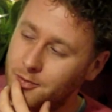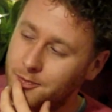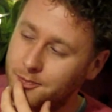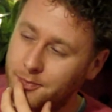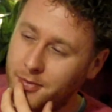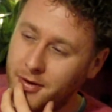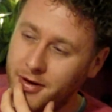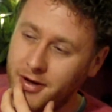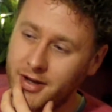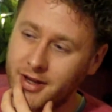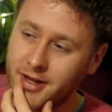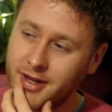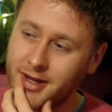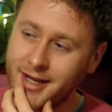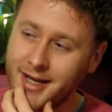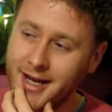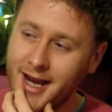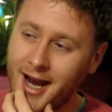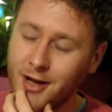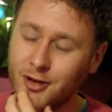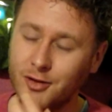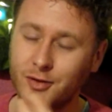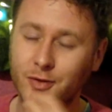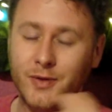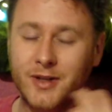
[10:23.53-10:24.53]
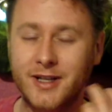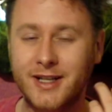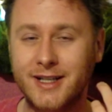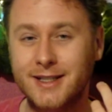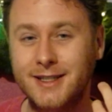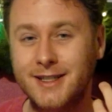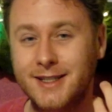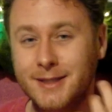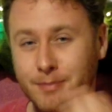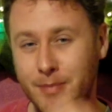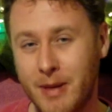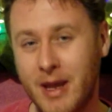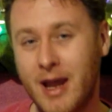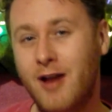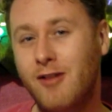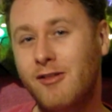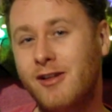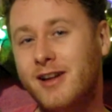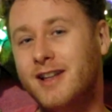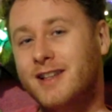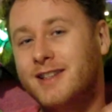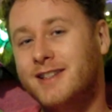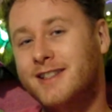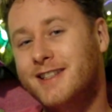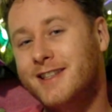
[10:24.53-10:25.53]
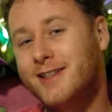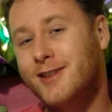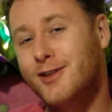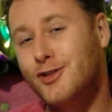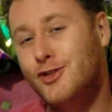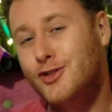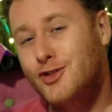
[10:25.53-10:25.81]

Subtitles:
But the actual experience and the